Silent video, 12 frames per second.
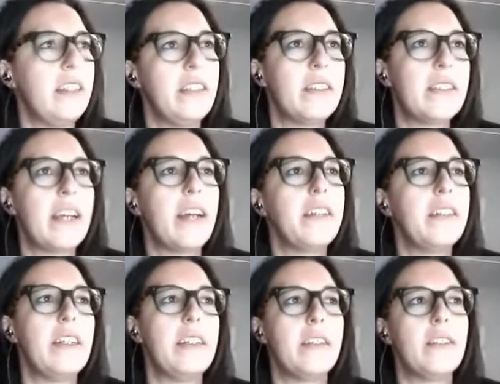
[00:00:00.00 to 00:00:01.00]
site
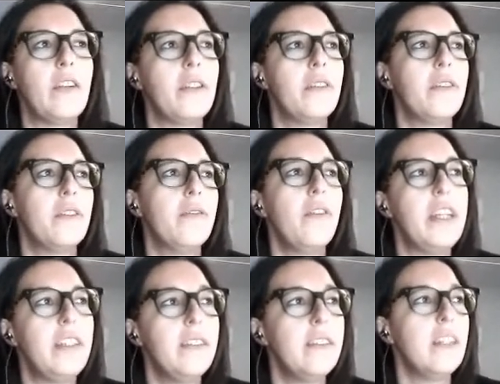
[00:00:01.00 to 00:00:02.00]
is not
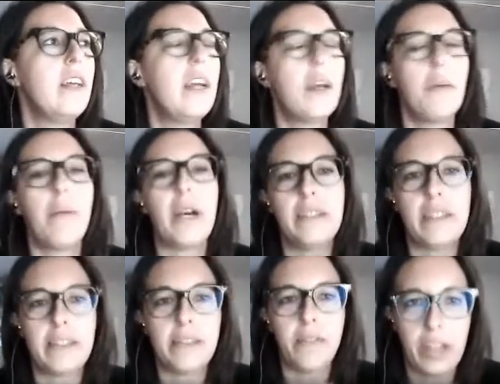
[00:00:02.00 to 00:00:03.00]
flint, but
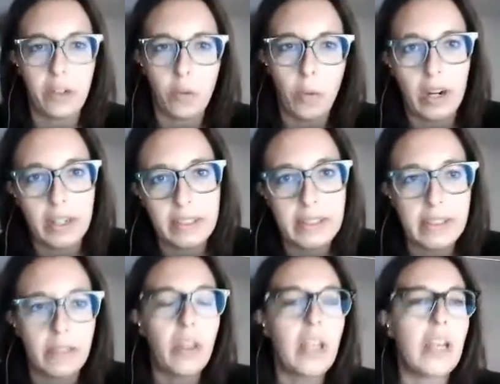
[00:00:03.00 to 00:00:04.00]
is vein quartz.
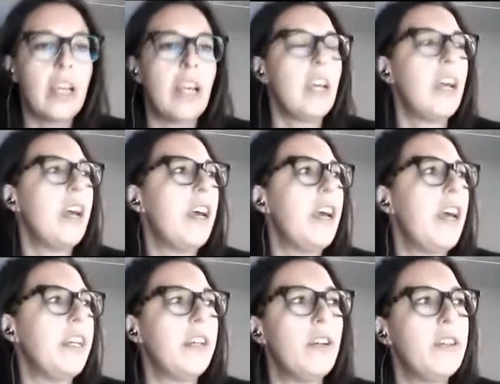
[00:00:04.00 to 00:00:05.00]

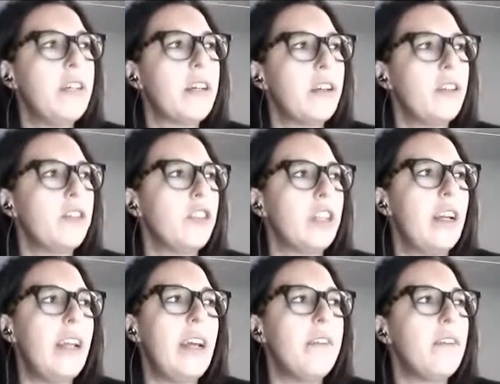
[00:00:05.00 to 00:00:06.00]
In all the archaeological
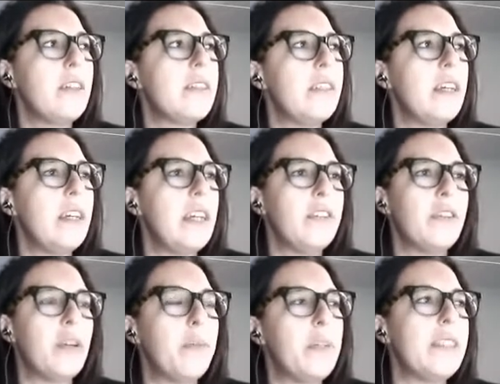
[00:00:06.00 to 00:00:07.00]
levels, it
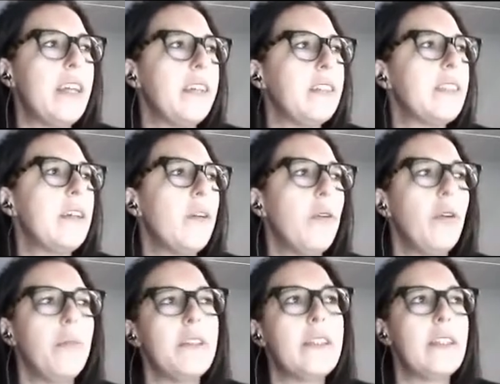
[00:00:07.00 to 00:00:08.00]
represents
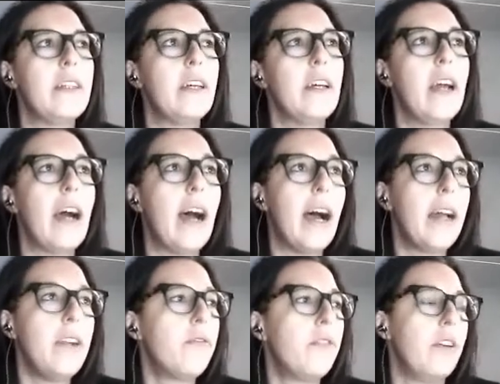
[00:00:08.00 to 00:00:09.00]
almost
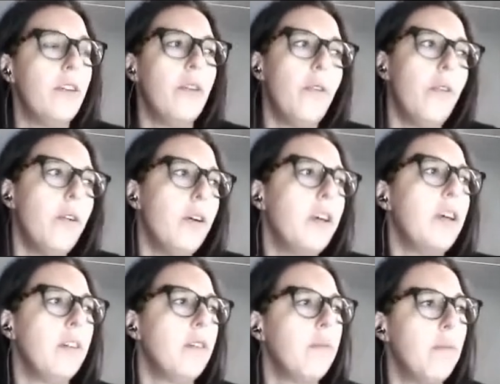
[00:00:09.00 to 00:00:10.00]
half or
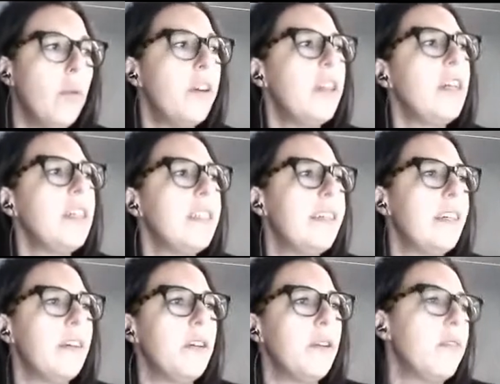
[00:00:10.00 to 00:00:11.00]
more
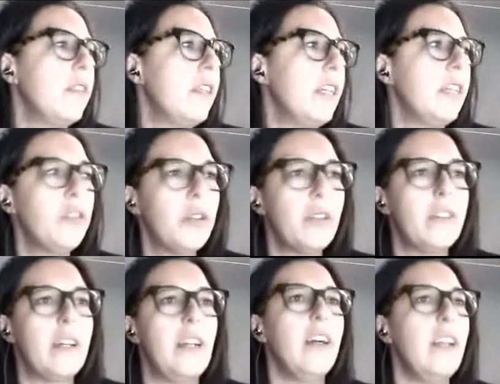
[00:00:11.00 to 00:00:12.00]
of the
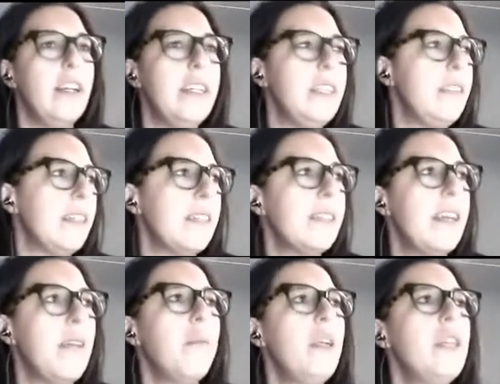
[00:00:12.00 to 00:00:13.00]
total lithic
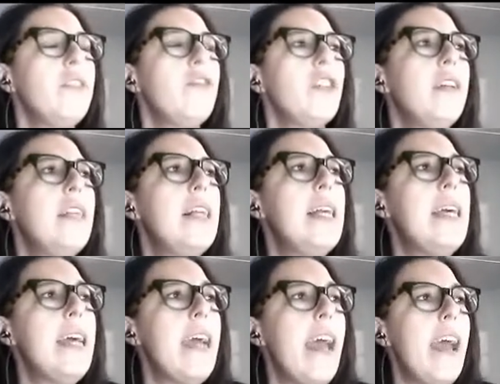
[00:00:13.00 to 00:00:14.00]
assemblage.
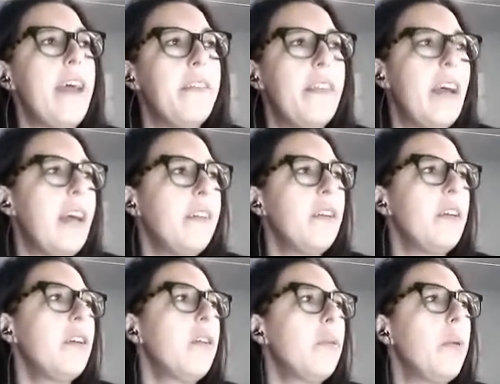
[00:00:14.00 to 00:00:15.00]
And then
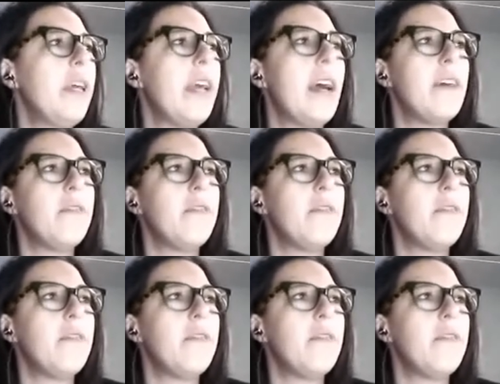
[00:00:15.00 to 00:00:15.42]
we have the